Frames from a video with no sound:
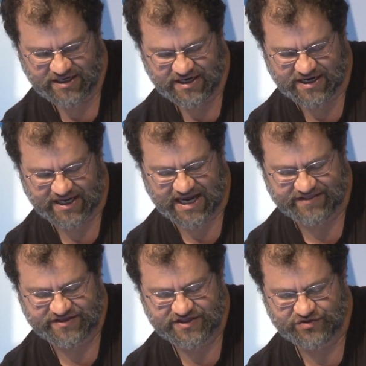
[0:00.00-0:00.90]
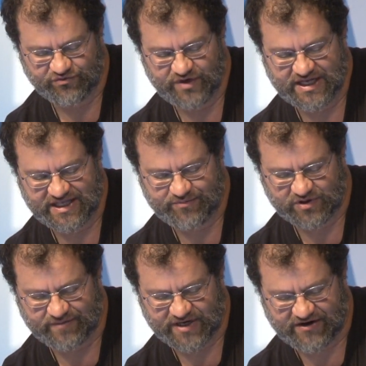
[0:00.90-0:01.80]
And again, this is really
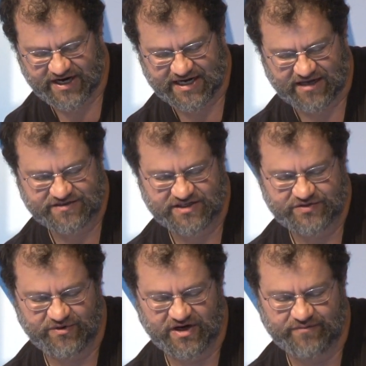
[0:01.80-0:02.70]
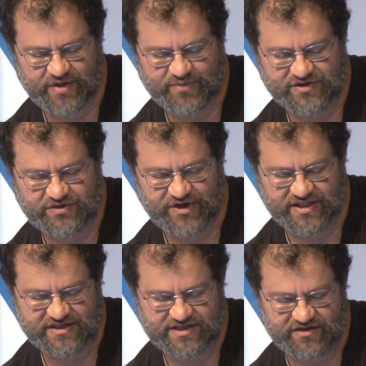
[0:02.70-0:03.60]
preliminary analysis. We're going to be pursuing
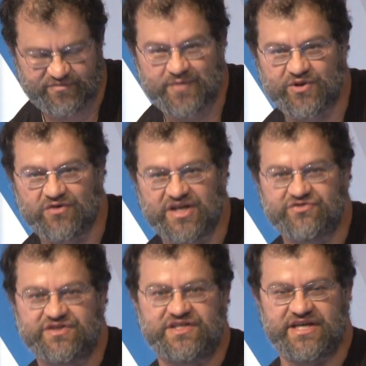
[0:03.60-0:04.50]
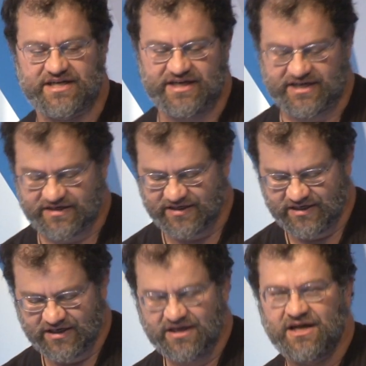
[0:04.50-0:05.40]
this, and if people are interested
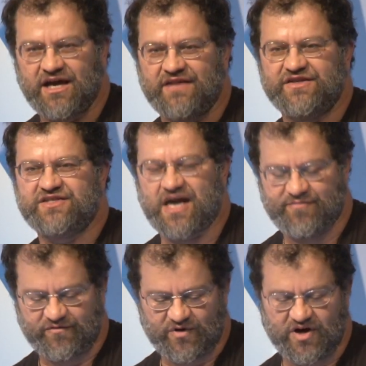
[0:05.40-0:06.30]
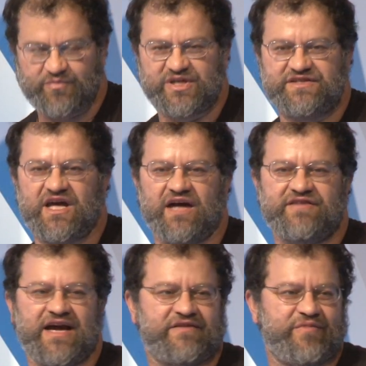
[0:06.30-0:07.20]
in this type of work, please
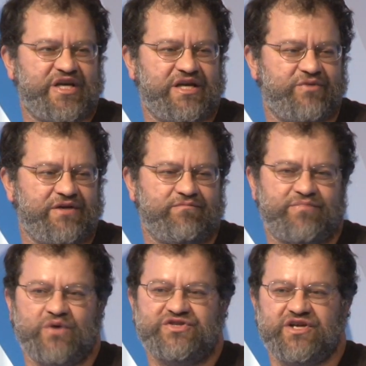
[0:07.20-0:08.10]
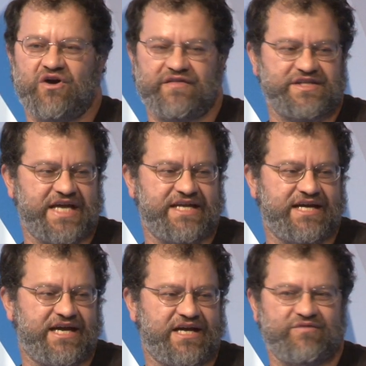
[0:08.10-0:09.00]
contact me. We're posting all the data,
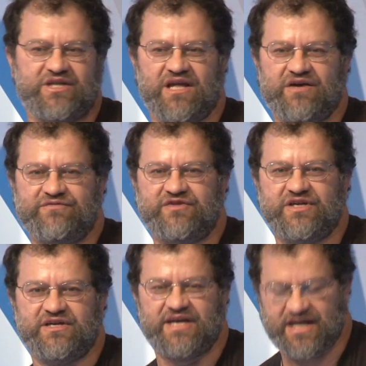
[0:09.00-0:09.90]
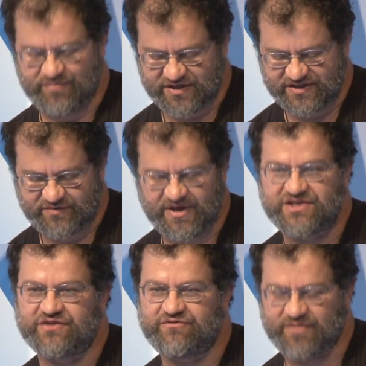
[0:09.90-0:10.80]
and we'd love to get
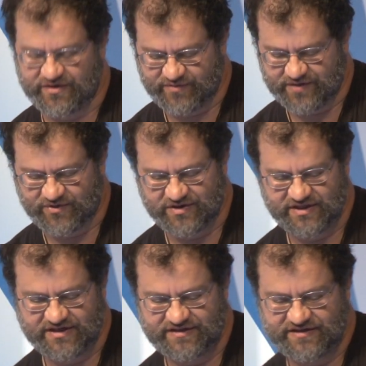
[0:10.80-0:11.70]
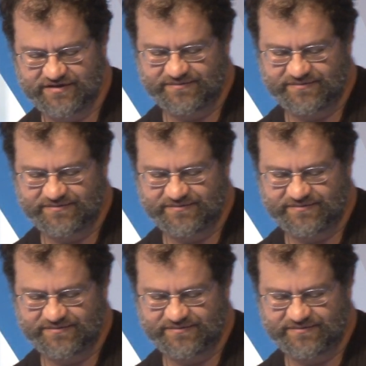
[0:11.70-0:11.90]
participation from other people in this.